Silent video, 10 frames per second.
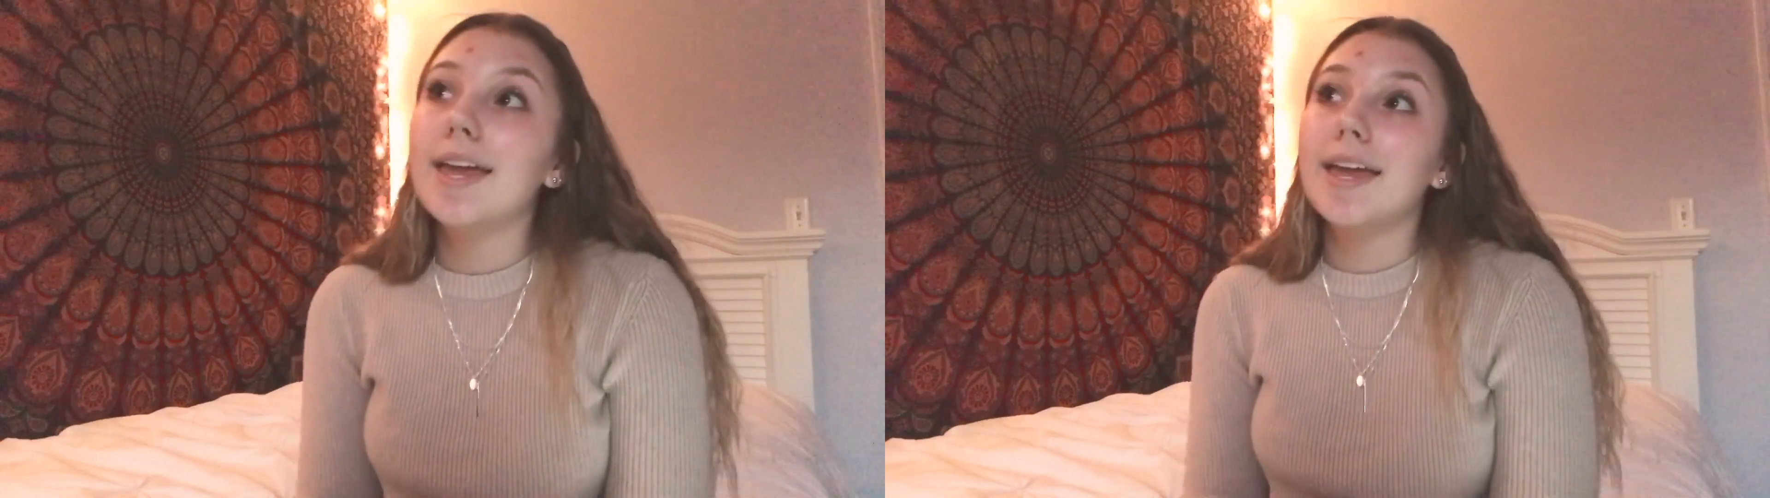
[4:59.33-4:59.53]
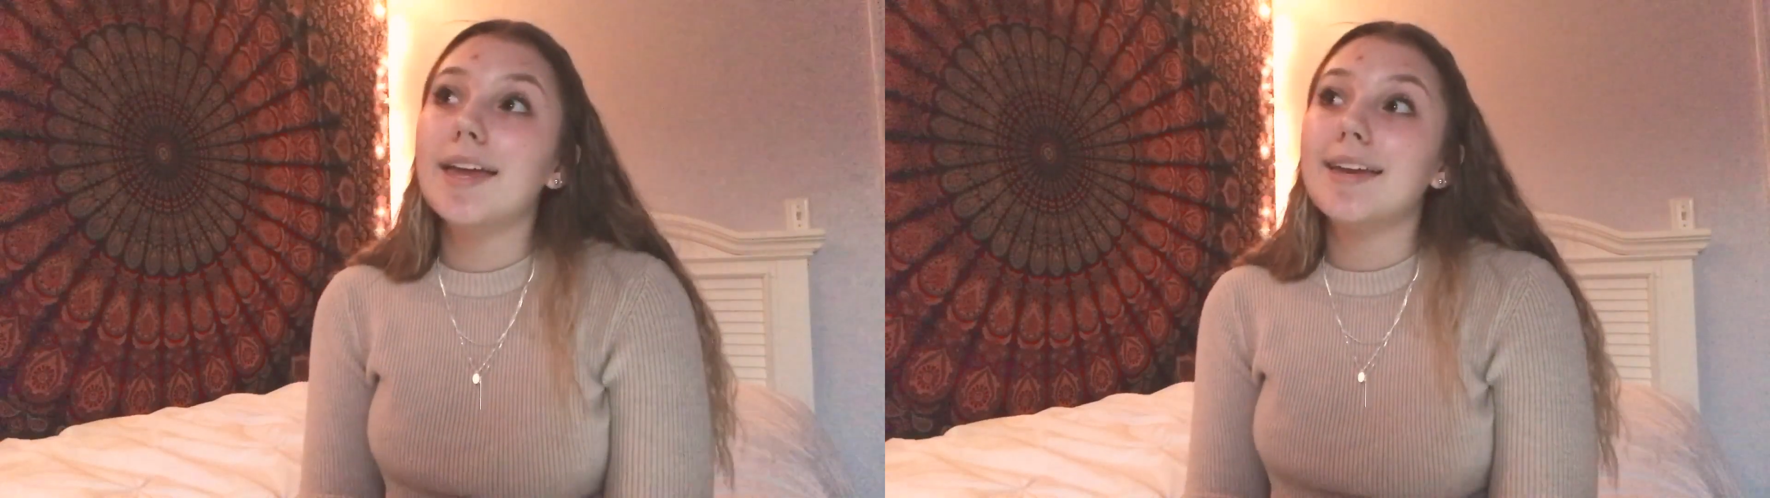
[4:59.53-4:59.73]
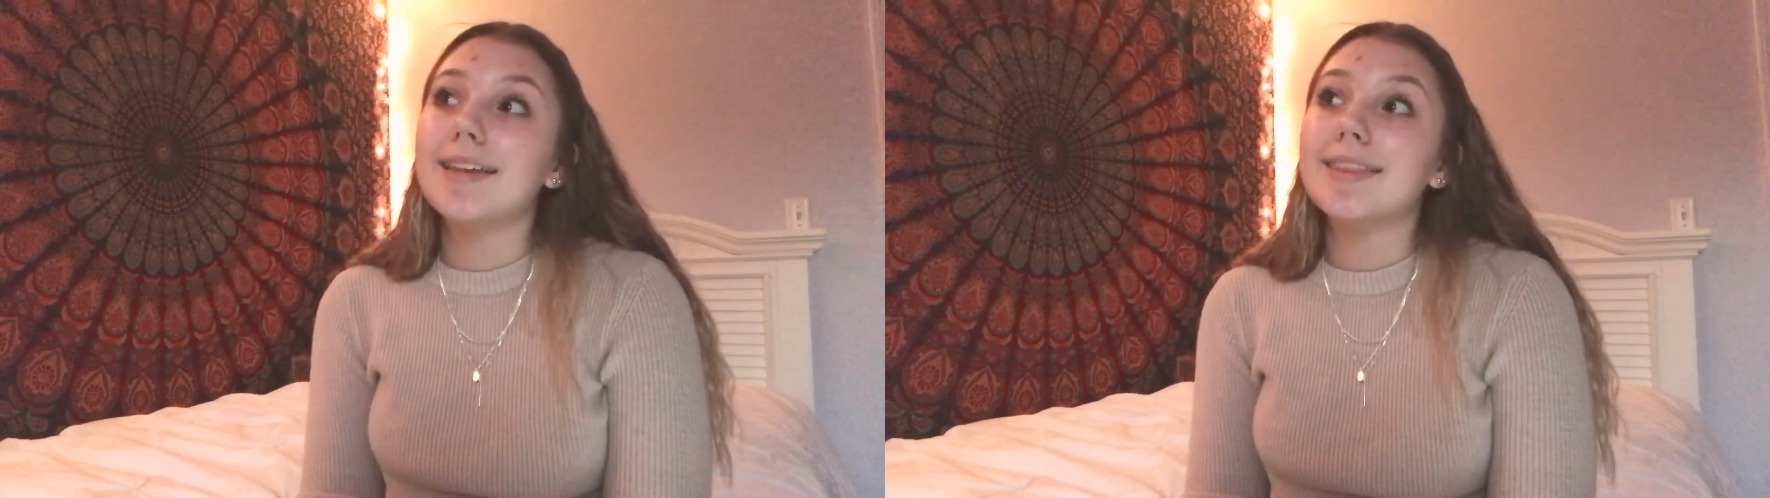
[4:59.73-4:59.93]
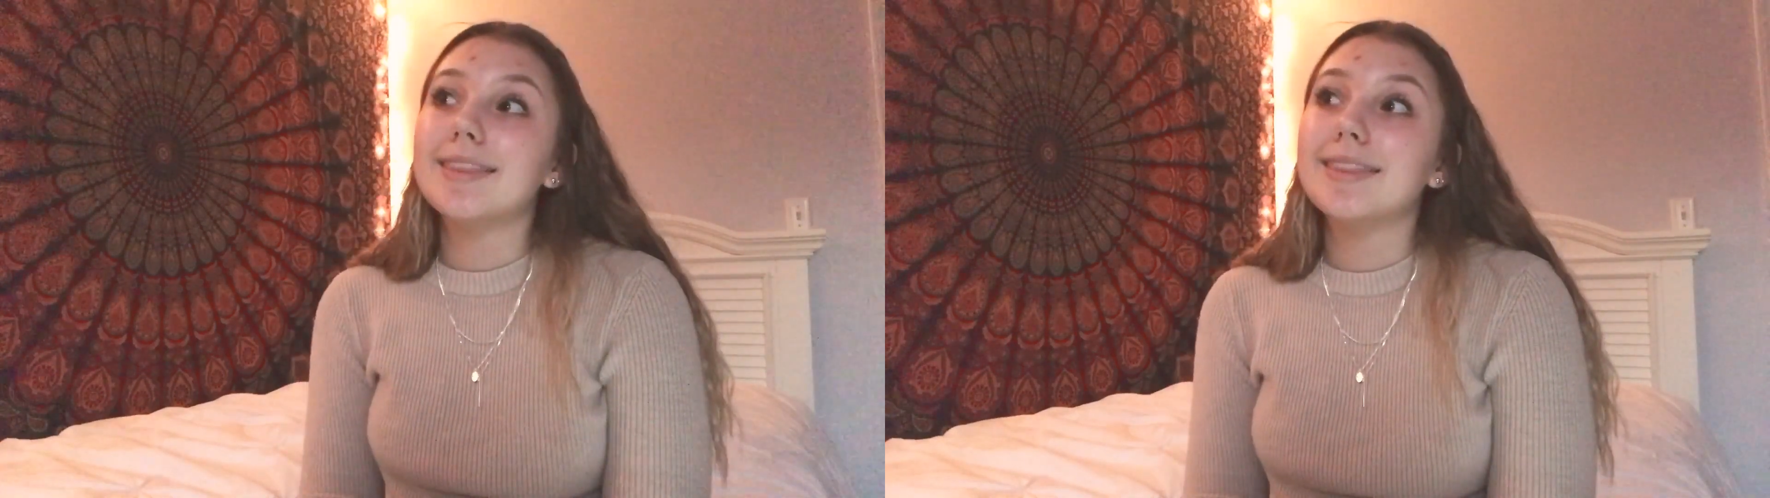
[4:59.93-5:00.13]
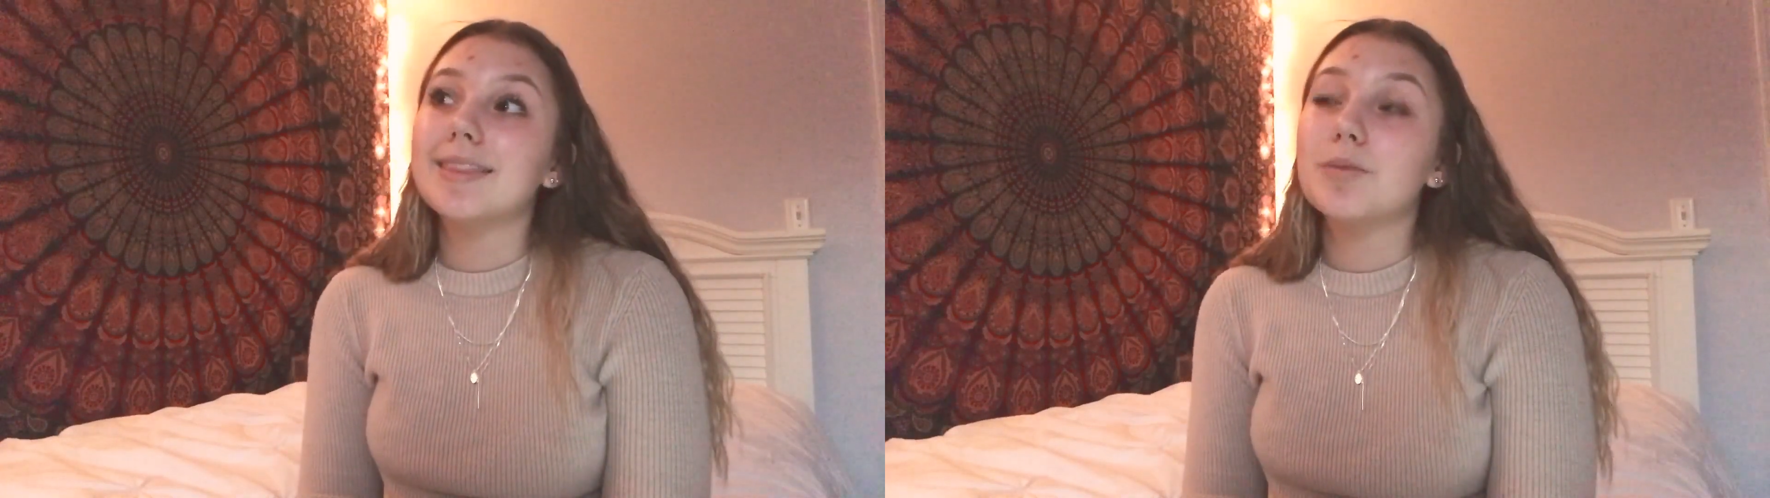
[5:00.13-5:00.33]
and
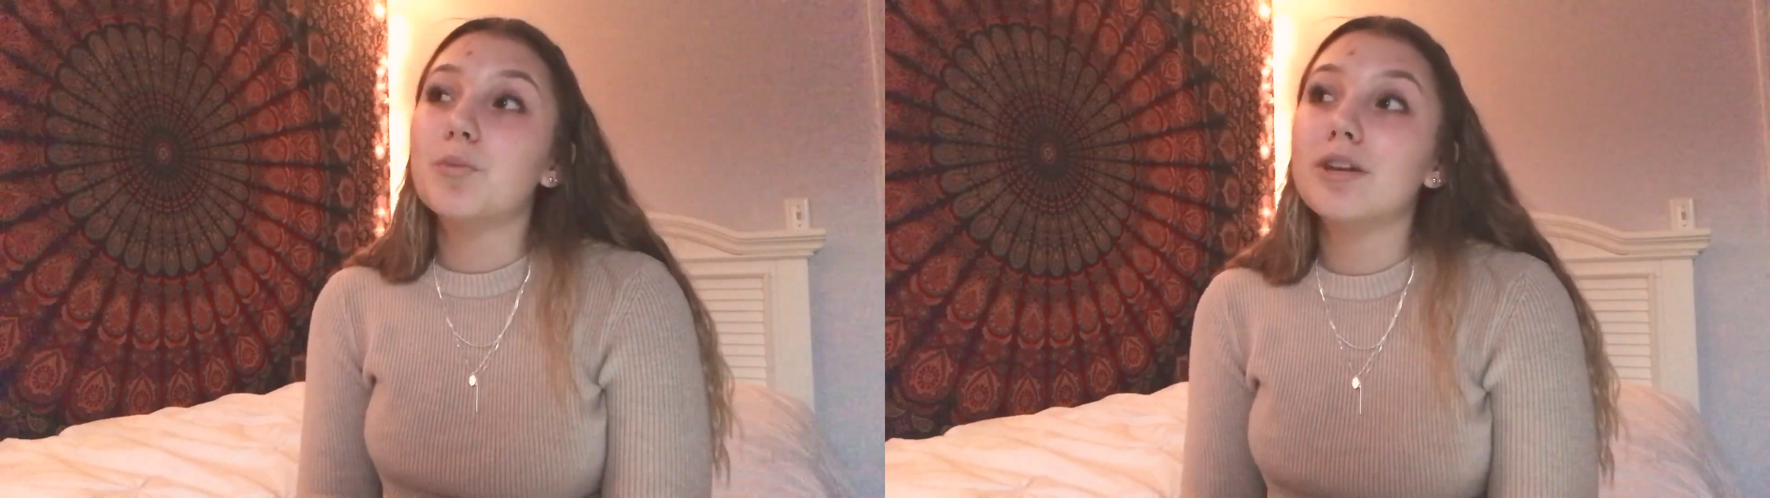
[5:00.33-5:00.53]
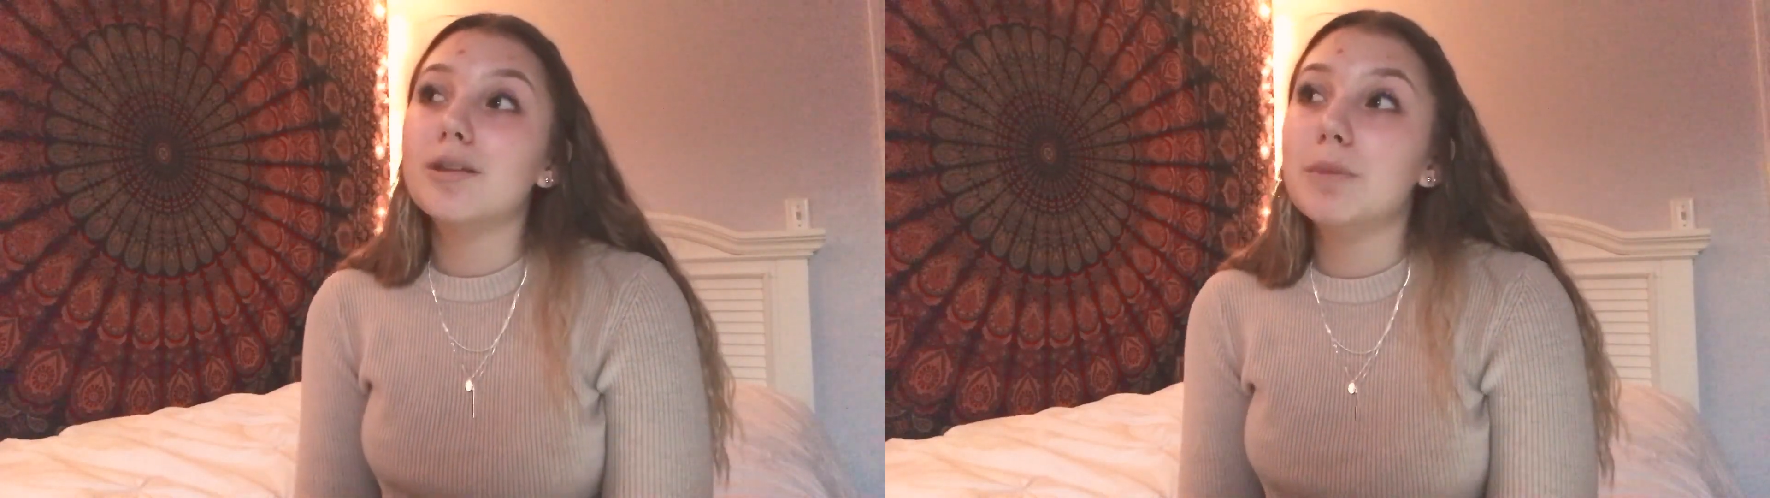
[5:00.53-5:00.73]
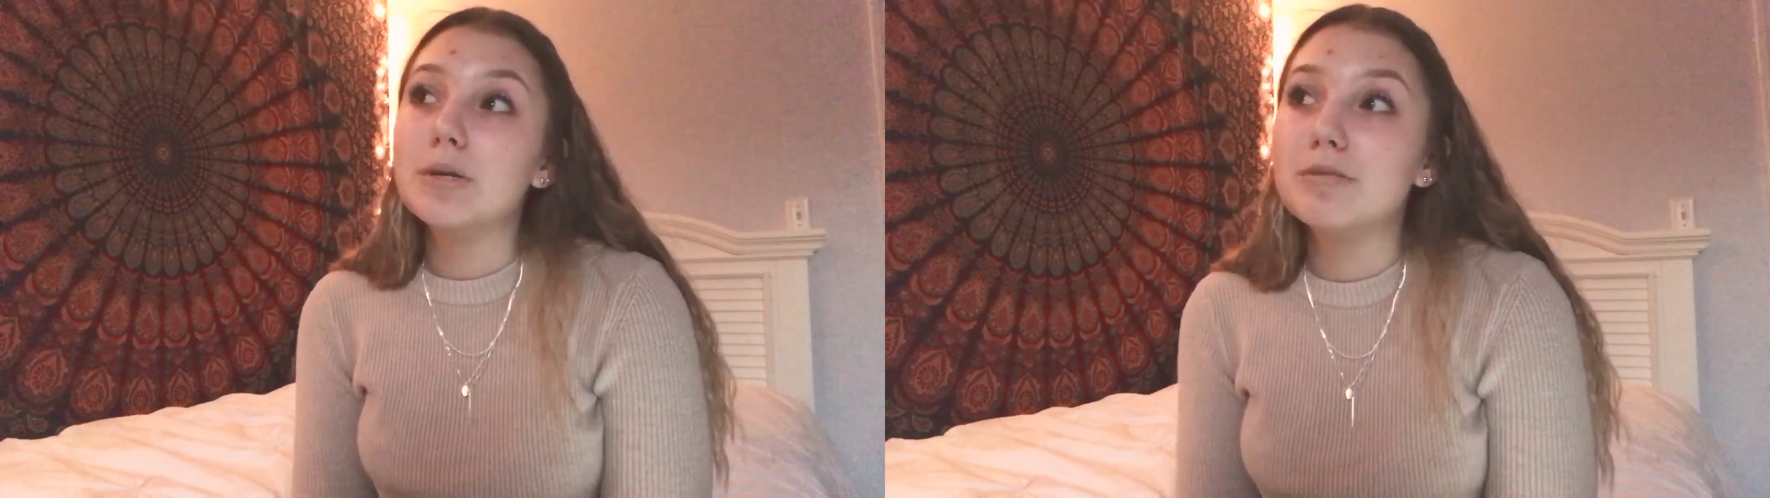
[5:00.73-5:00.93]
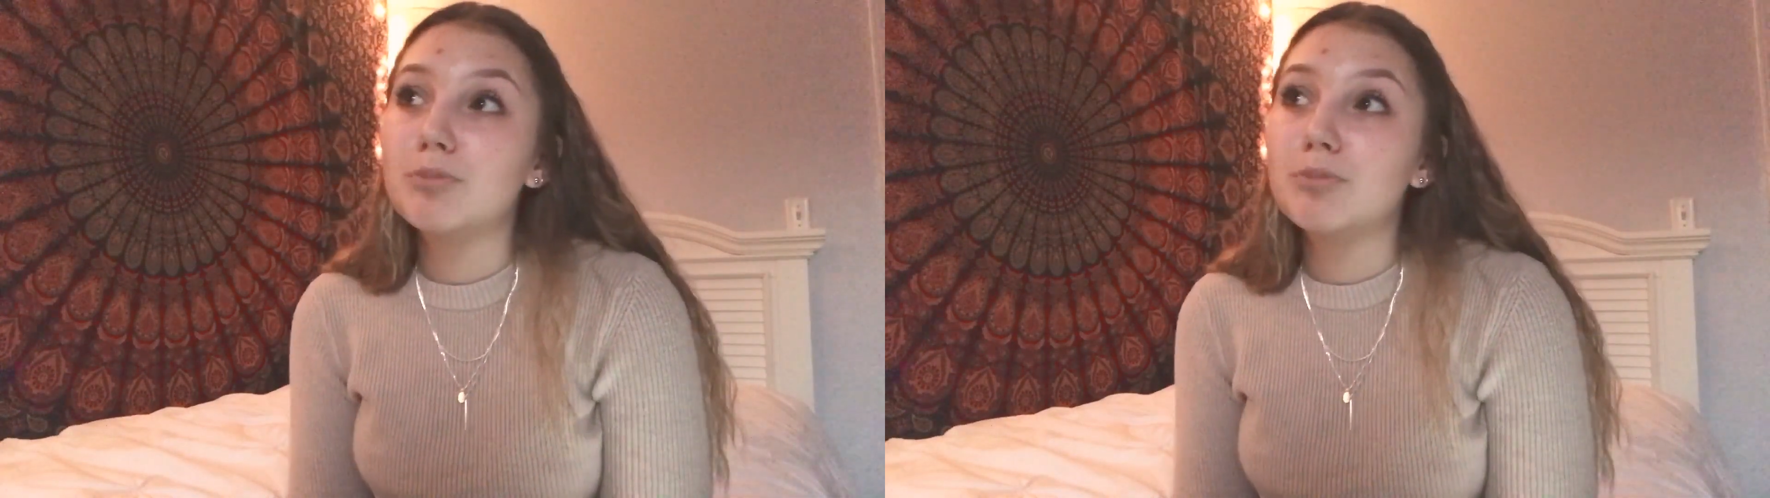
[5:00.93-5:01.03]
one of the most